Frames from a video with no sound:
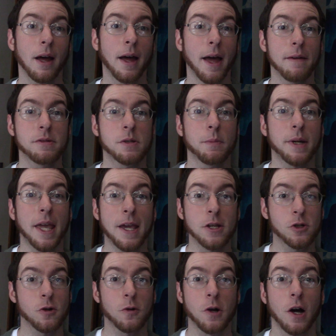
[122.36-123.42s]
have some
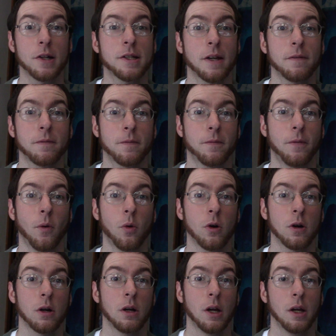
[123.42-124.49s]
occasional content
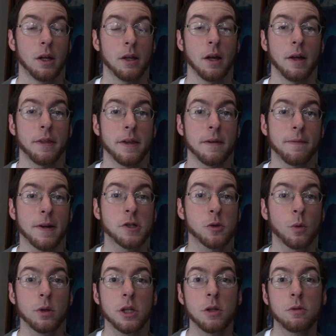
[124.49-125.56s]
for the
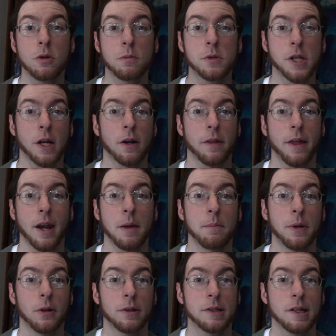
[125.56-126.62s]
eventual YouTube channel that I
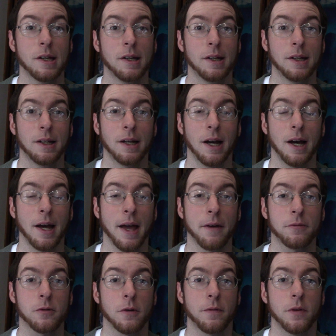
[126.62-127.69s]
built
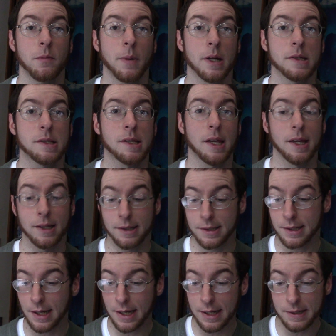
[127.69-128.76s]
after a few months,
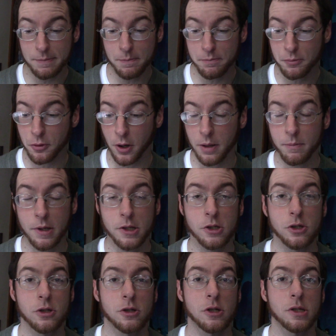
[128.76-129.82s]
and pretty
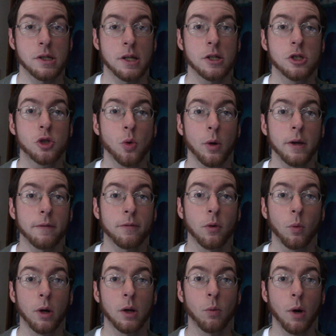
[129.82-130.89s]
much just enjoy it for
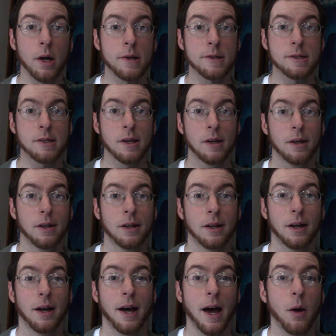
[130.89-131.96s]
what it was.
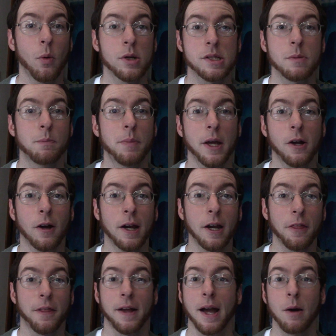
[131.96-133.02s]
I wasn't big on
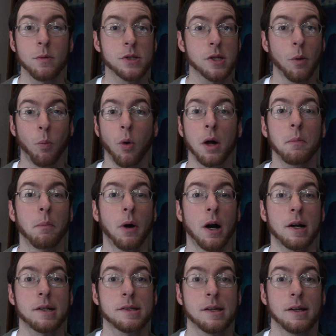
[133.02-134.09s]
anything. I was a one
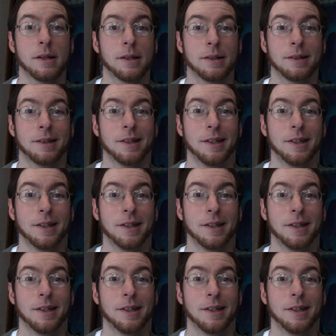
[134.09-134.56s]
box a